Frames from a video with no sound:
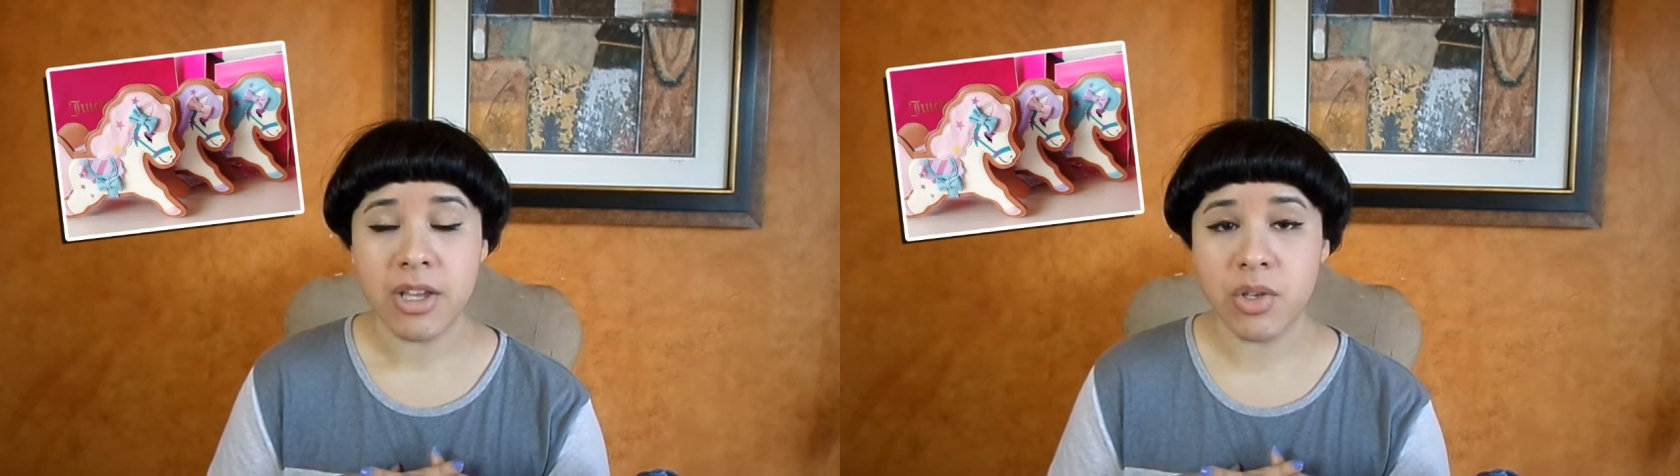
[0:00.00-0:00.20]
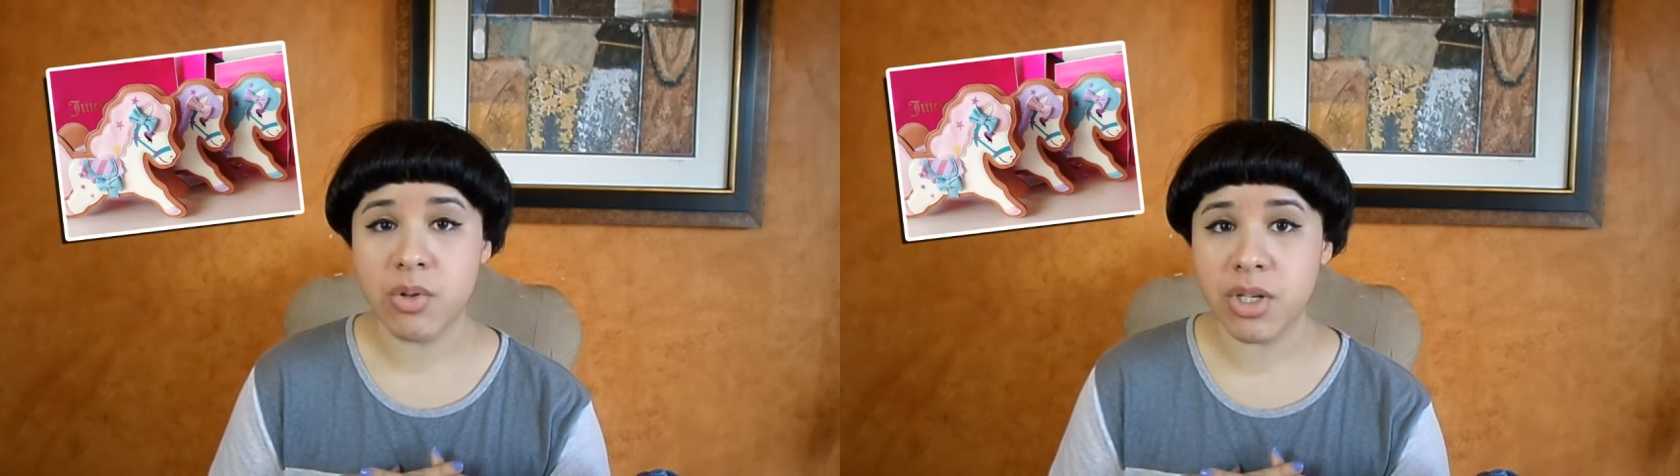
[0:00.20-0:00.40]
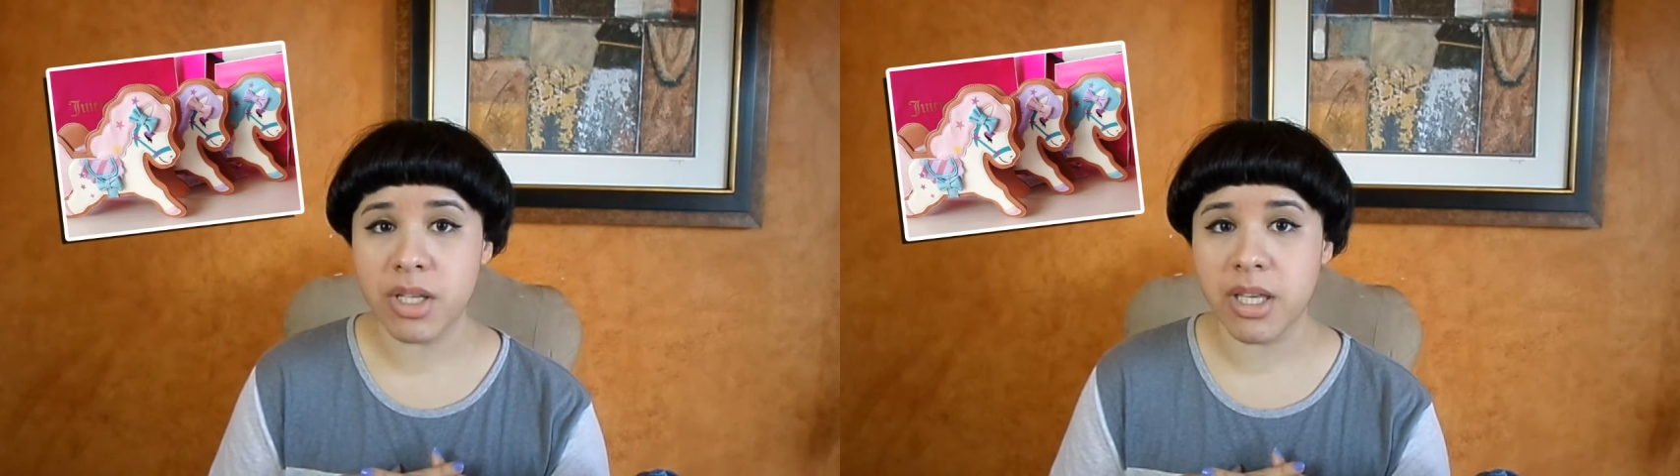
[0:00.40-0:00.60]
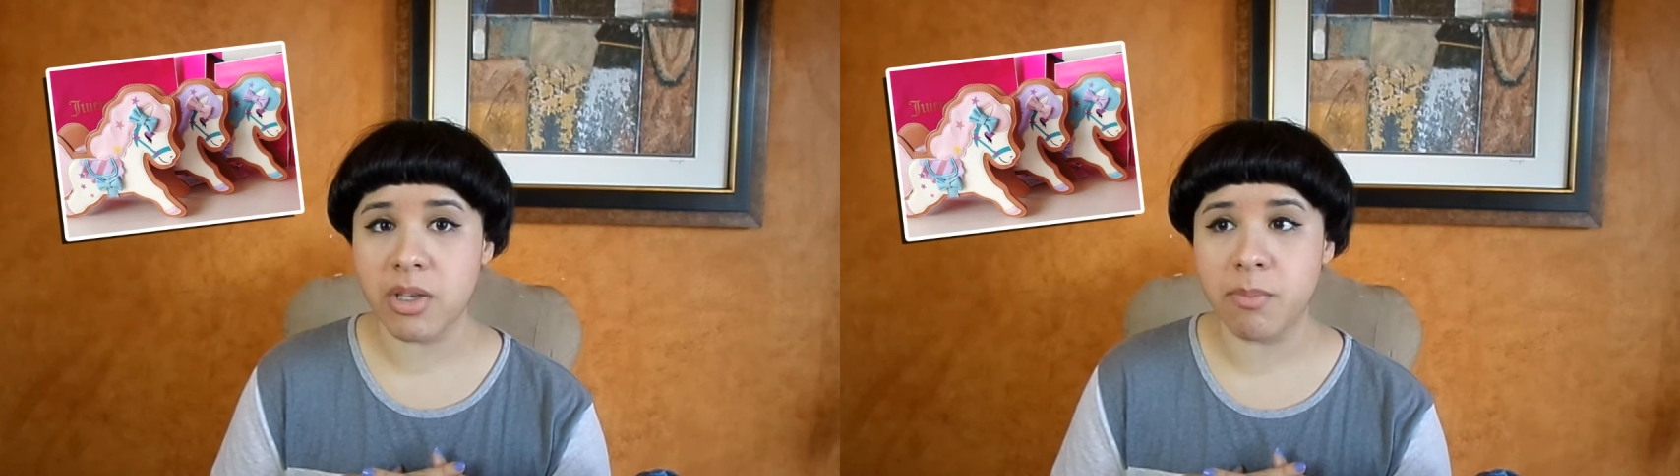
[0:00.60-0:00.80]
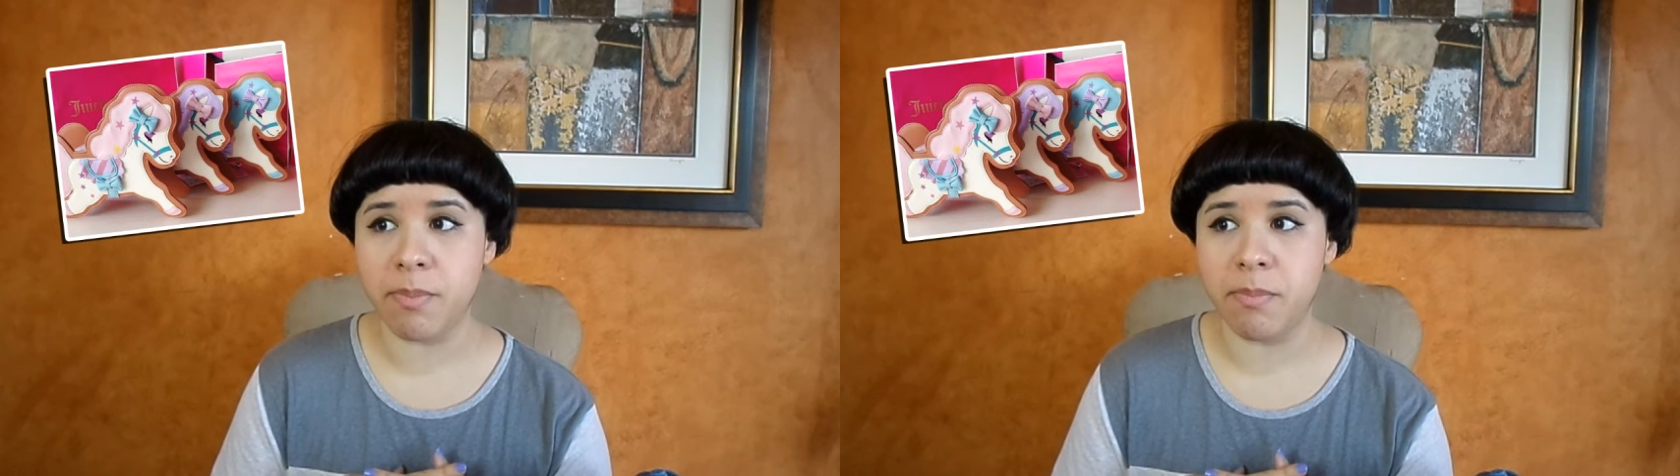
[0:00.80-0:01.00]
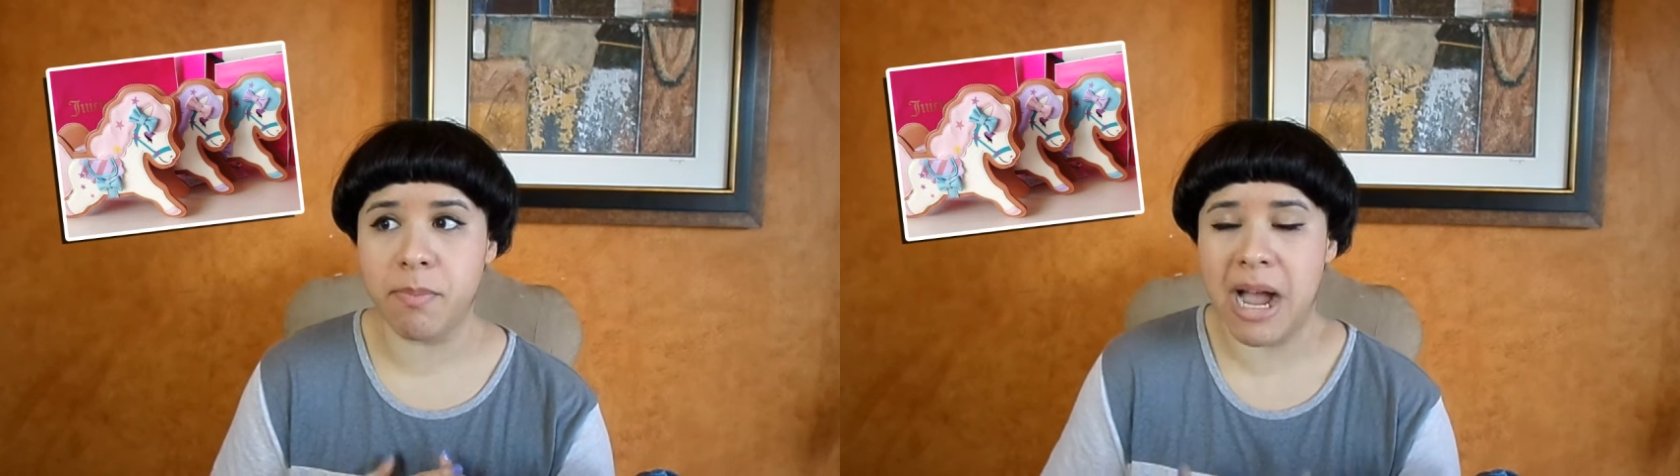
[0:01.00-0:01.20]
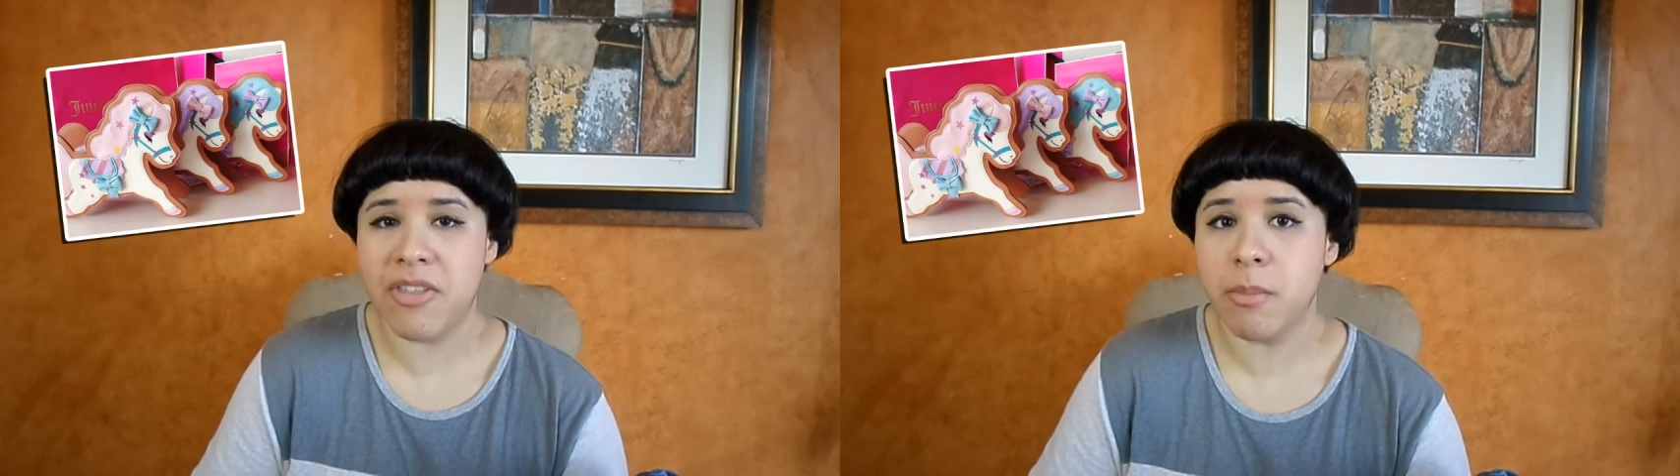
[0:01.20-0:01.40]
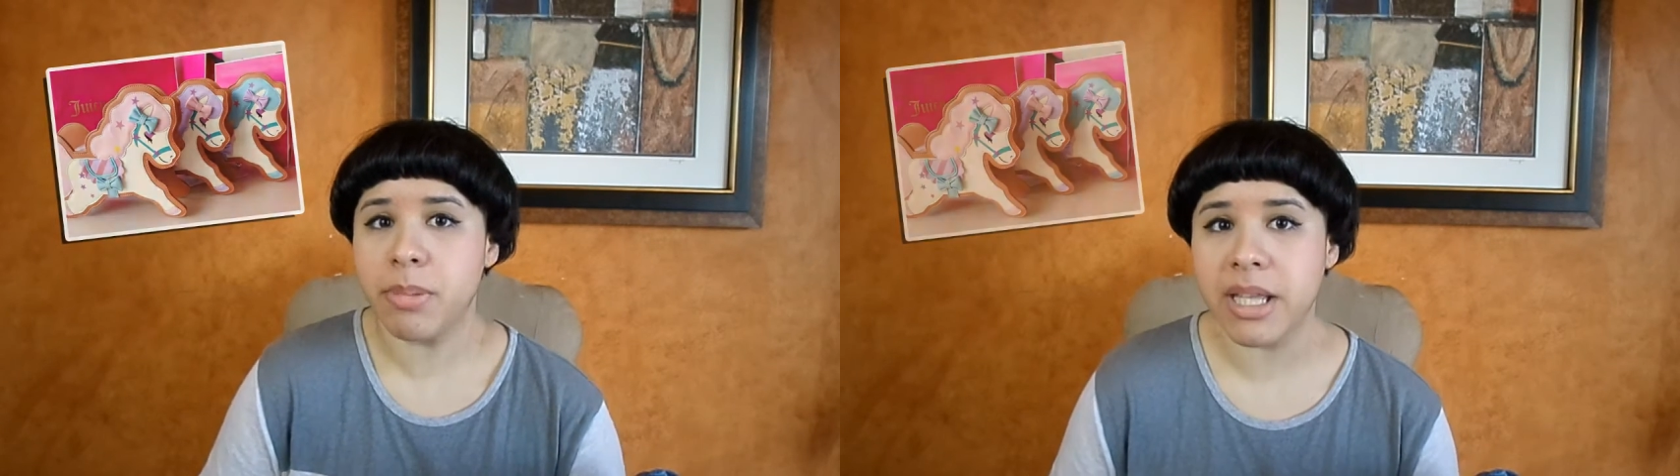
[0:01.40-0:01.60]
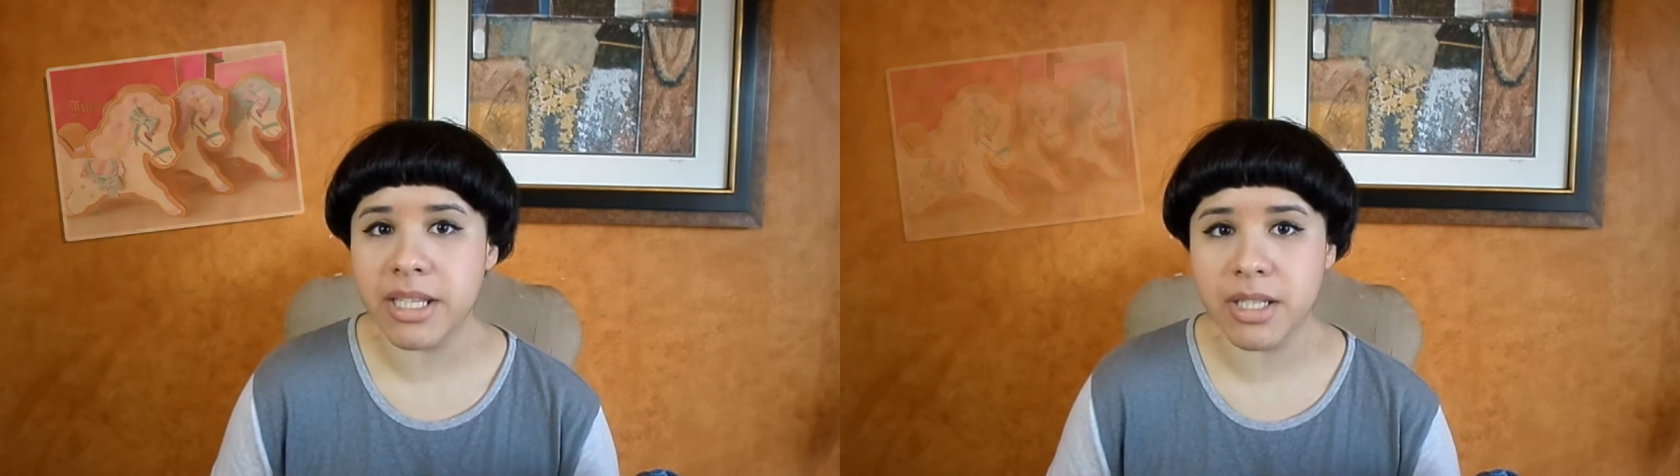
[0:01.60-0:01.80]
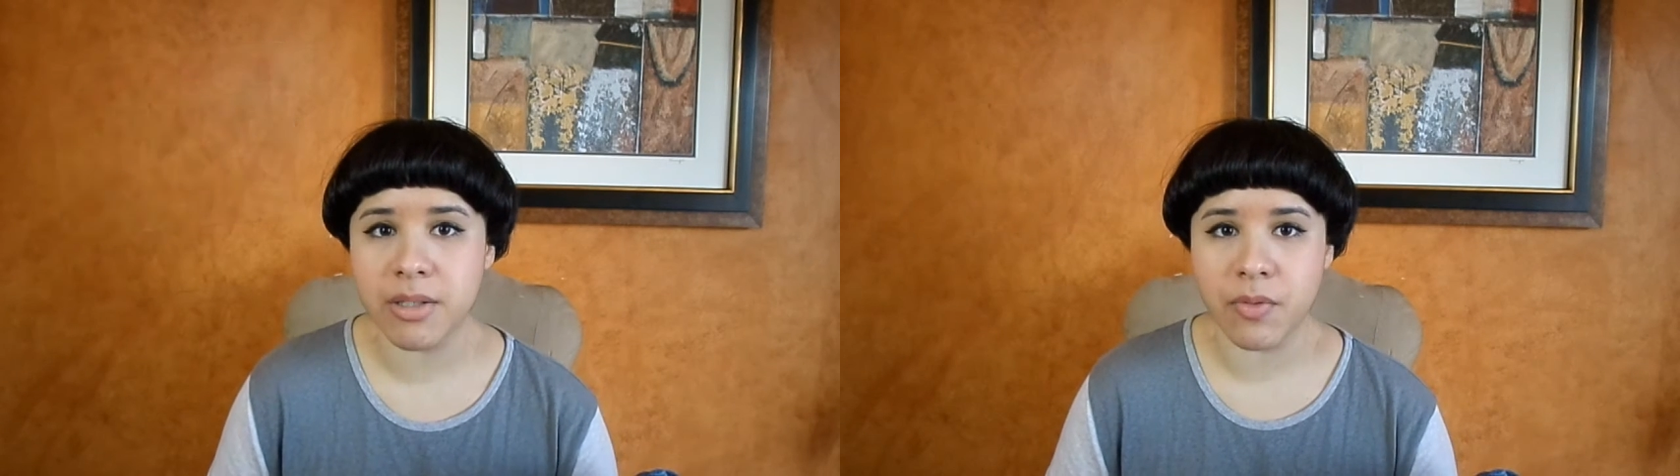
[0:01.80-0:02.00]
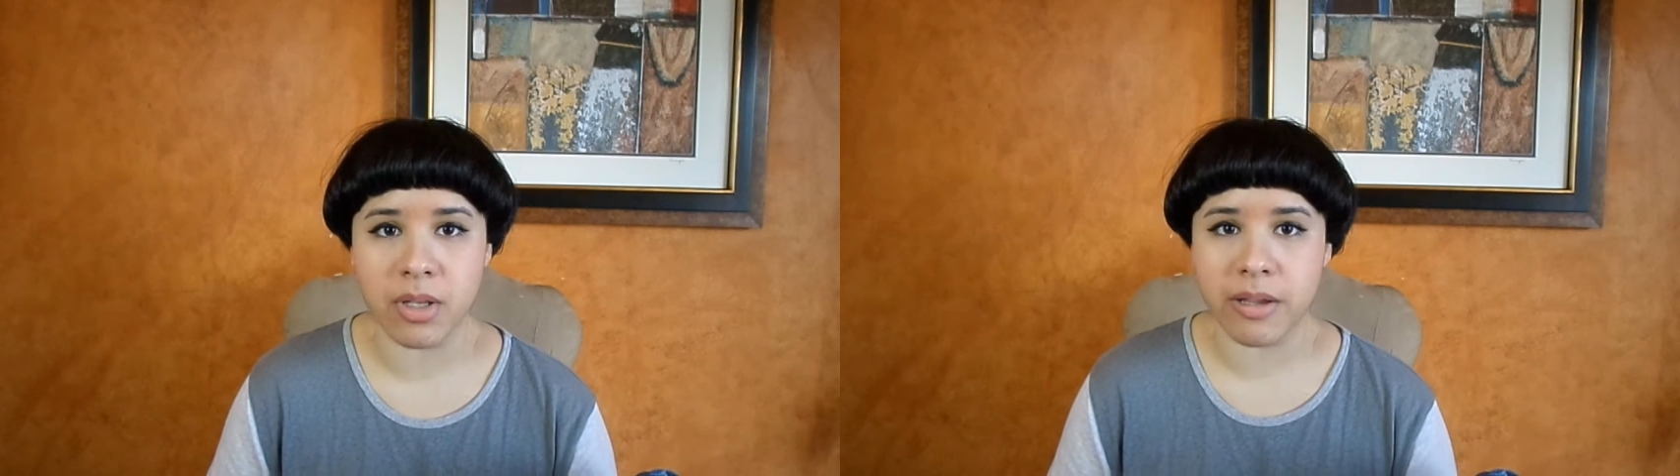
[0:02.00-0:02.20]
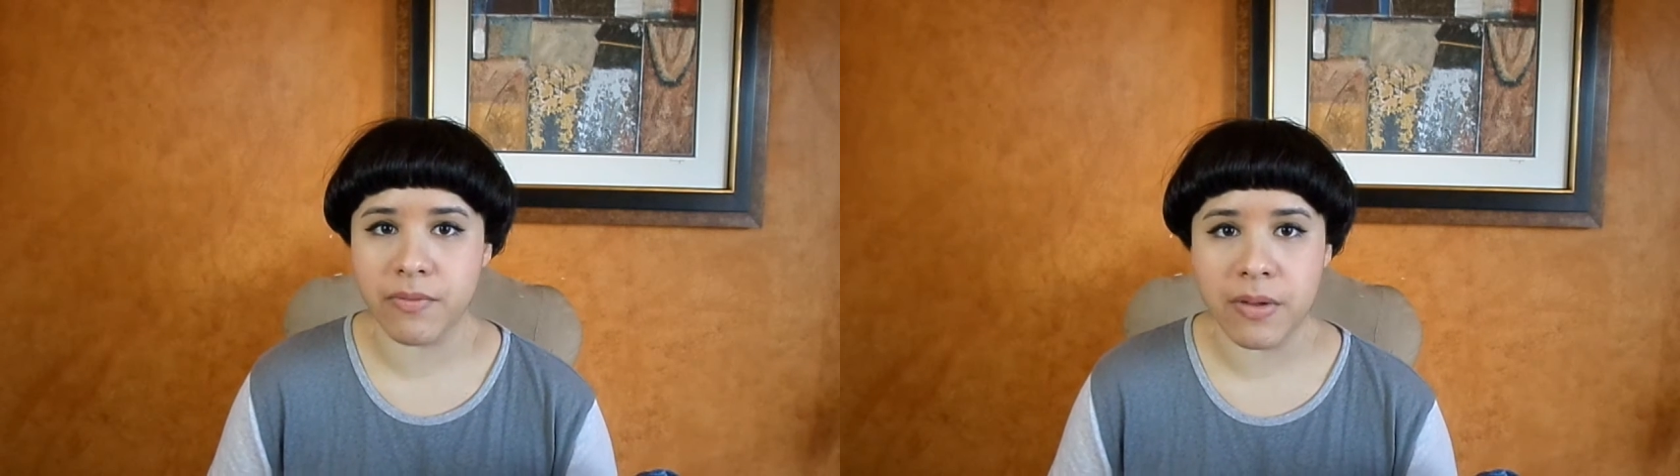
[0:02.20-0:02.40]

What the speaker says: Usually you buy them places for like